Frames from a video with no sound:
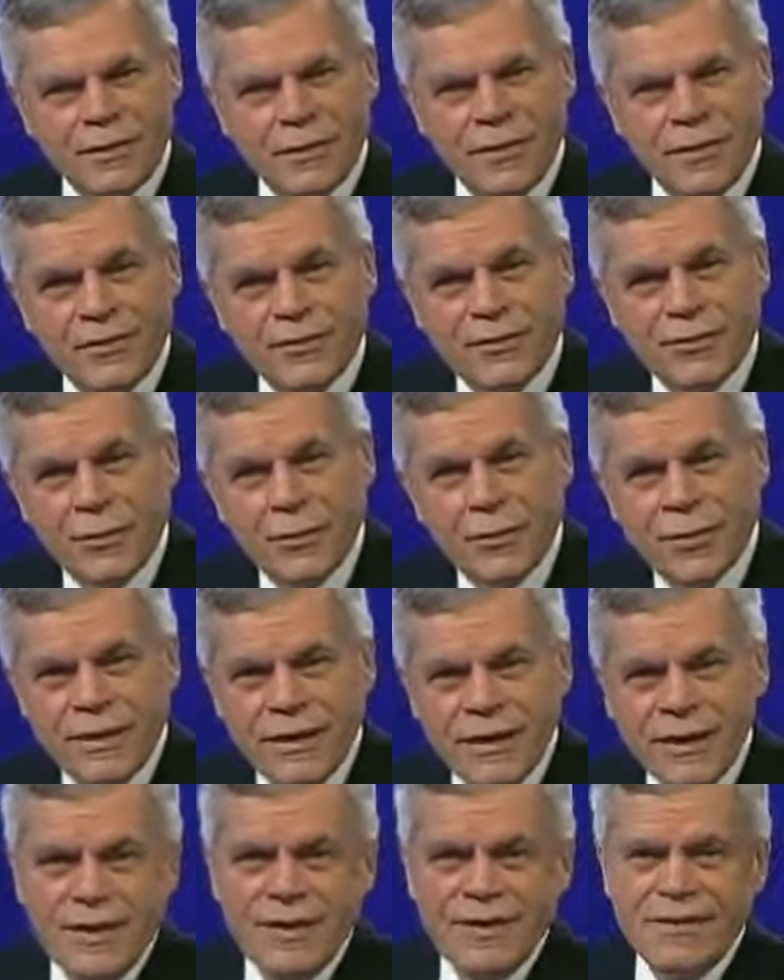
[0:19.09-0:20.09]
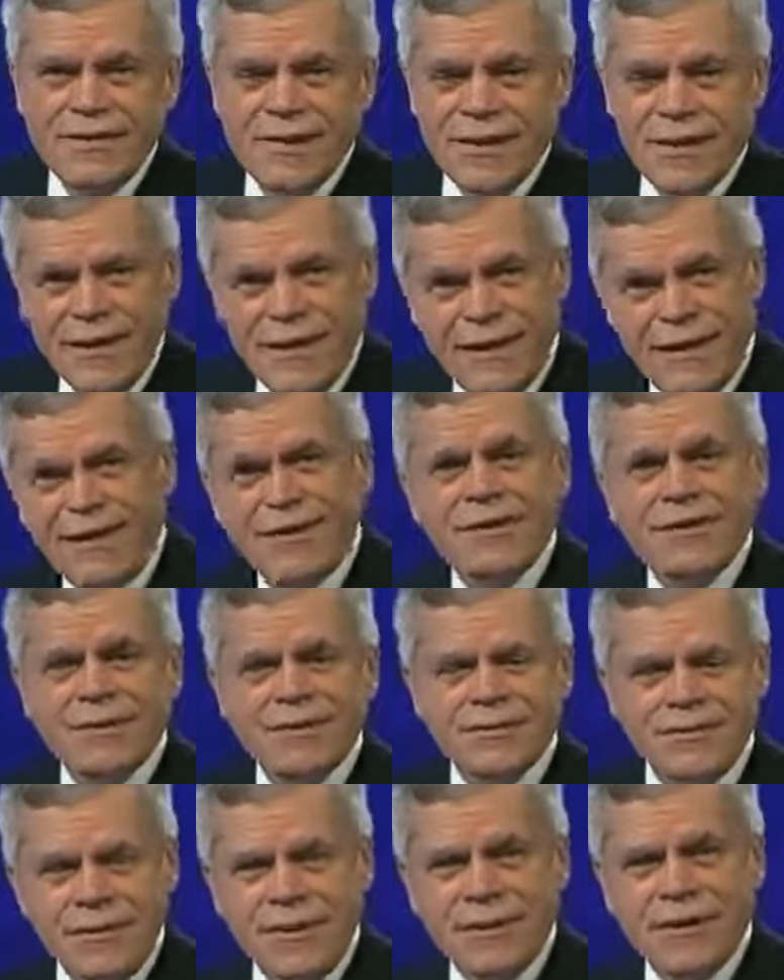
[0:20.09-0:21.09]
The spring is
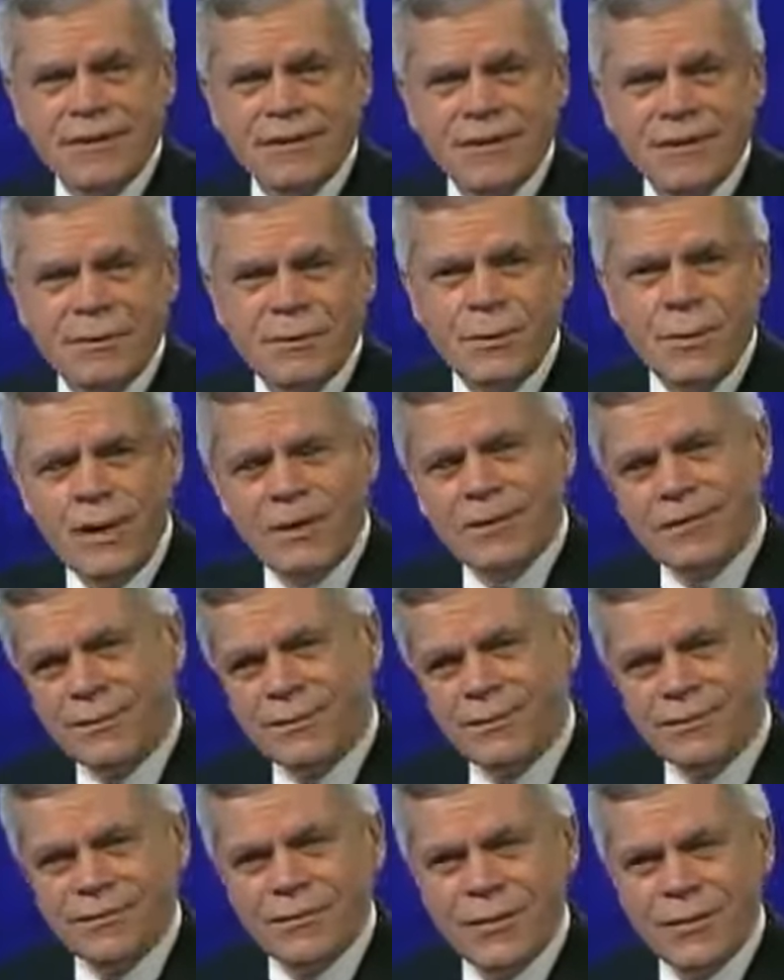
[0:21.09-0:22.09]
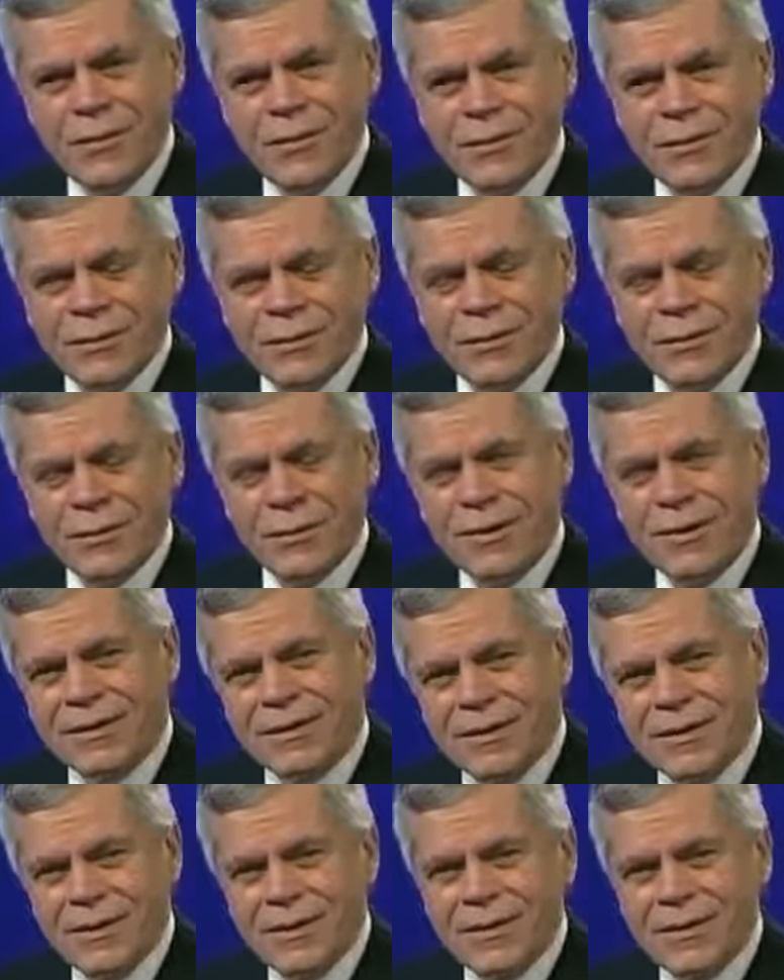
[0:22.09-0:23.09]
here, finally. We had some snow a little
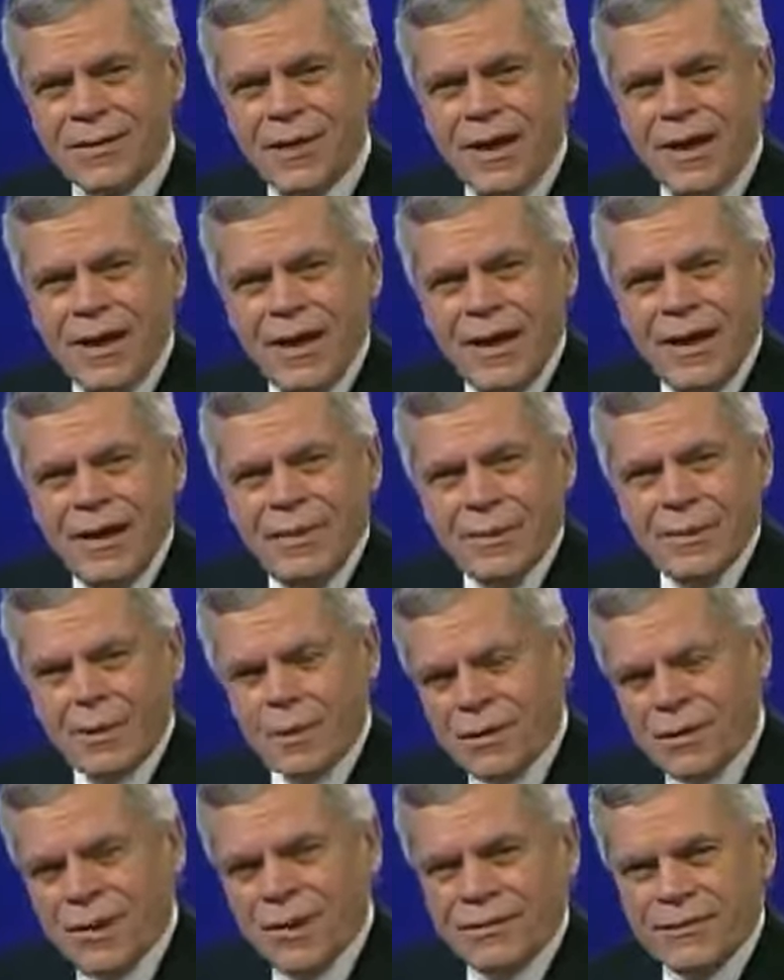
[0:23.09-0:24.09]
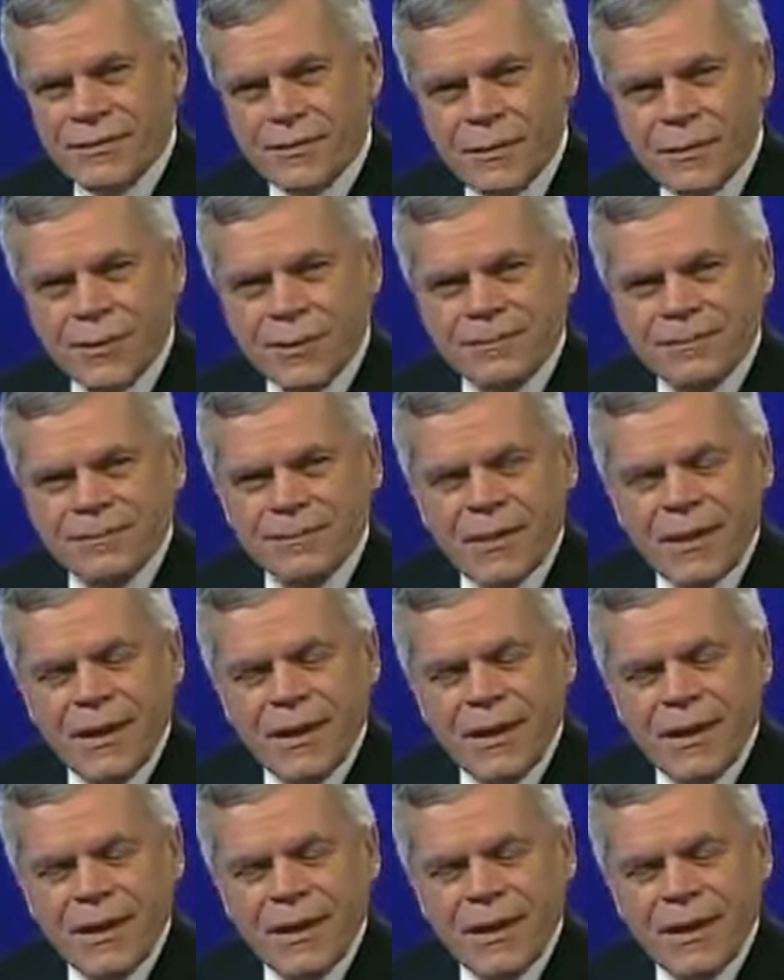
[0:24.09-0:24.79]
while ago, but we'll get through it.